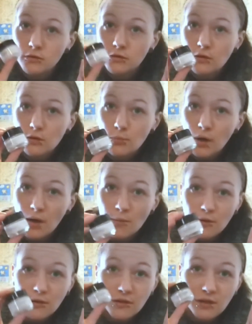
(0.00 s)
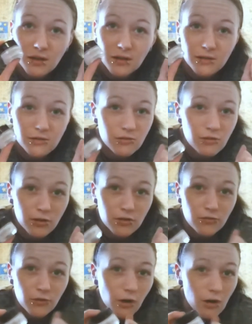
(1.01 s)
Good primer
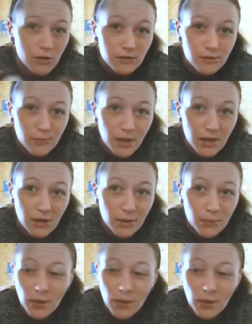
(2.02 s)
starts for awesome makeup.